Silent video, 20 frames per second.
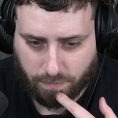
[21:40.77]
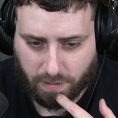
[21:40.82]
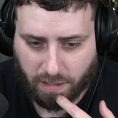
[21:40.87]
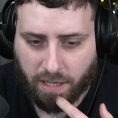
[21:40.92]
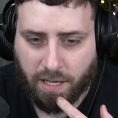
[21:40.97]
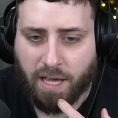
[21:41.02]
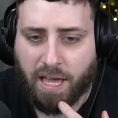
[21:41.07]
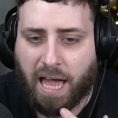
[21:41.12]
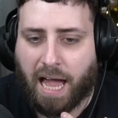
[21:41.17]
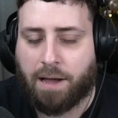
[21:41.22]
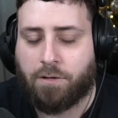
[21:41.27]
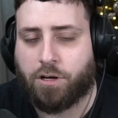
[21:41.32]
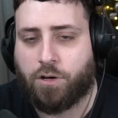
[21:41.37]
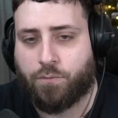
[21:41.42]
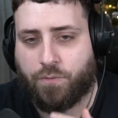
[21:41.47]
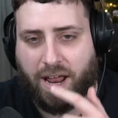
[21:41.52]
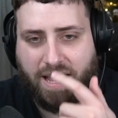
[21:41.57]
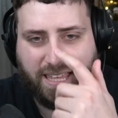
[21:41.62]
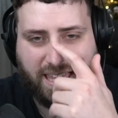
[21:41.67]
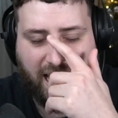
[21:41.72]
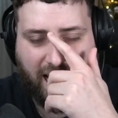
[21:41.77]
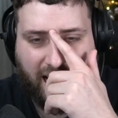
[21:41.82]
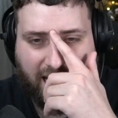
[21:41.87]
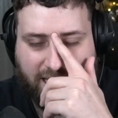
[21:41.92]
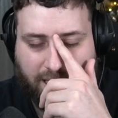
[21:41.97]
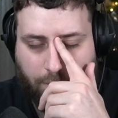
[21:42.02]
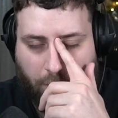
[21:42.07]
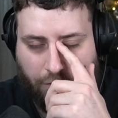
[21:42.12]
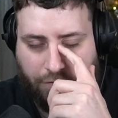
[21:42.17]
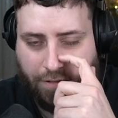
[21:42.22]
I'm going to red card
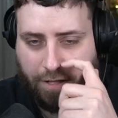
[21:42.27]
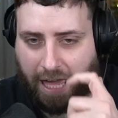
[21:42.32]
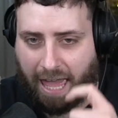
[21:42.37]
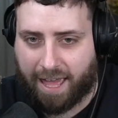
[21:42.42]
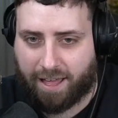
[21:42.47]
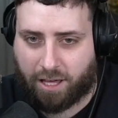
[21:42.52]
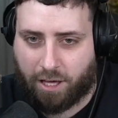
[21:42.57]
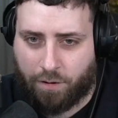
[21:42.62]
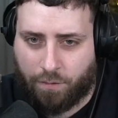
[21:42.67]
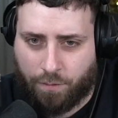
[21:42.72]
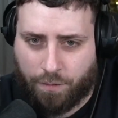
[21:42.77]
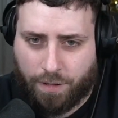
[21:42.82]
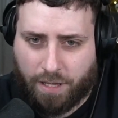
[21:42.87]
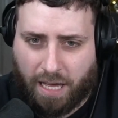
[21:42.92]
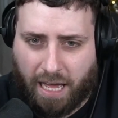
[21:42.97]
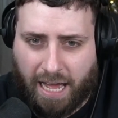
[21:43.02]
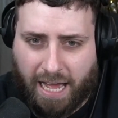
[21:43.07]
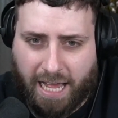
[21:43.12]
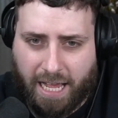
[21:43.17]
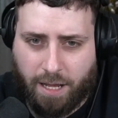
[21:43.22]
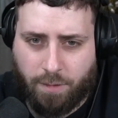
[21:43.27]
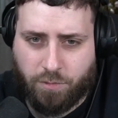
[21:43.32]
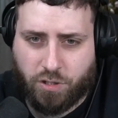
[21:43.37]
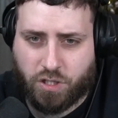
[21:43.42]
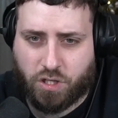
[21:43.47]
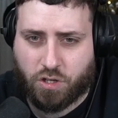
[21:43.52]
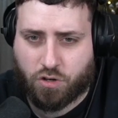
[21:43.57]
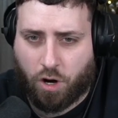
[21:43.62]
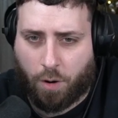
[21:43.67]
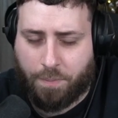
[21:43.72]
him off the get-go.
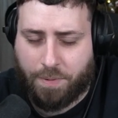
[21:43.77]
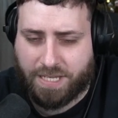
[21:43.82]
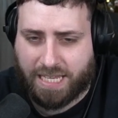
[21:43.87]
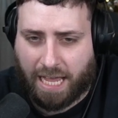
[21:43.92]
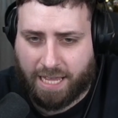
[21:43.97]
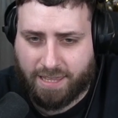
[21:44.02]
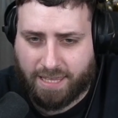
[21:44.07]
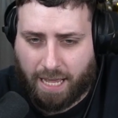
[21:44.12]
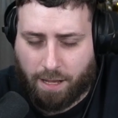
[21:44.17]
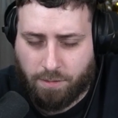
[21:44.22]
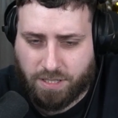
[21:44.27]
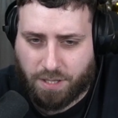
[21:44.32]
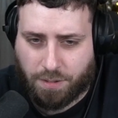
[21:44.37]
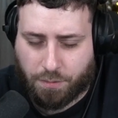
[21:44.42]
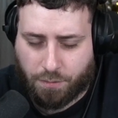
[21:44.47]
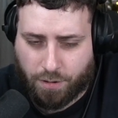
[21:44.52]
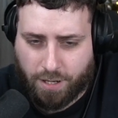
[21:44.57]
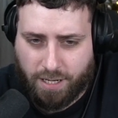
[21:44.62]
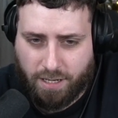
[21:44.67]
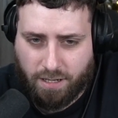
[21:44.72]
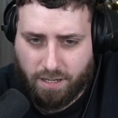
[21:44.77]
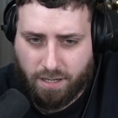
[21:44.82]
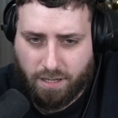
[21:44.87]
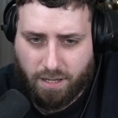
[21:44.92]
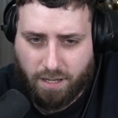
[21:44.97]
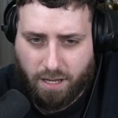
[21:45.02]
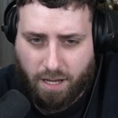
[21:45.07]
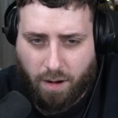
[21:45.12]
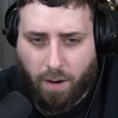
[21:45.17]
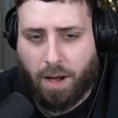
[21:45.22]
Just to drop his hand down to 3.
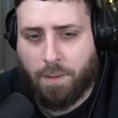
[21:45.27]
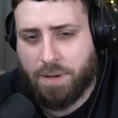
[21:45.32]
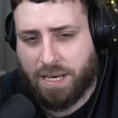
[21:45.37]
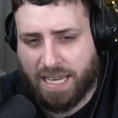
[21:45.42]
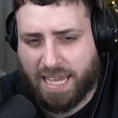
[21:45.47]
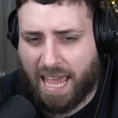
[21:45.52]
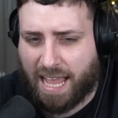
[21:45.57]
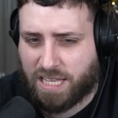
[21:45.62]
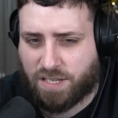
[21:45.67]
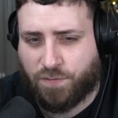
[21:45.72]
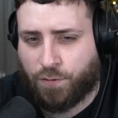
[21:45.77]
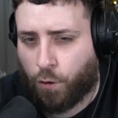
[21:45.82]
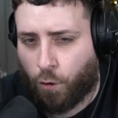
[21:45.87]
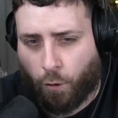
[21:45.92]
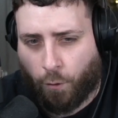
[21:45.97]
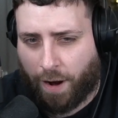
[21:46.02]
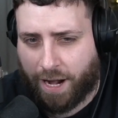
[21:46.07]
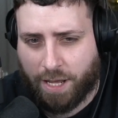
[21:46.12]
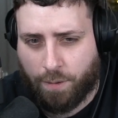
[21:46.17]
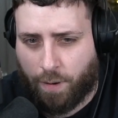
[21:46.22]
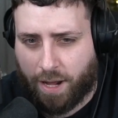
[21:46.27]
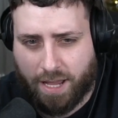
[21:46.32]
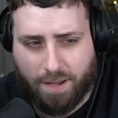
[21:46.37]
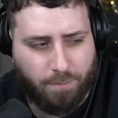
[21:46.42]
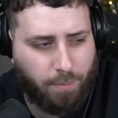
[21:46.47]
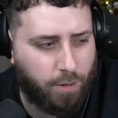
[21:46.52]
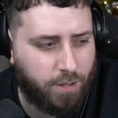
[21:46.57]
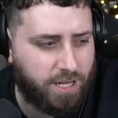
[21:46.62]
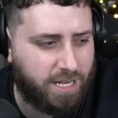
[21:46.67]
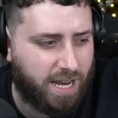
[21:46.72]
Well, I mean, he gets 4 anyway,
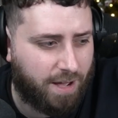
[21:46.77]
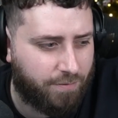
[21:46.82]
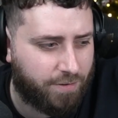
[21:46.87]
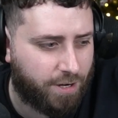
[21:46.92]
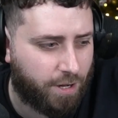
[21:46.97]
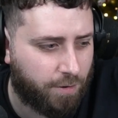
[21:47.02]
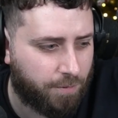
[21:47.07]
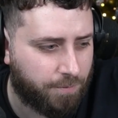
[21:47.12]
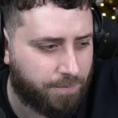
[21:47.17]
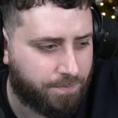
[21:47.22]
but you never know.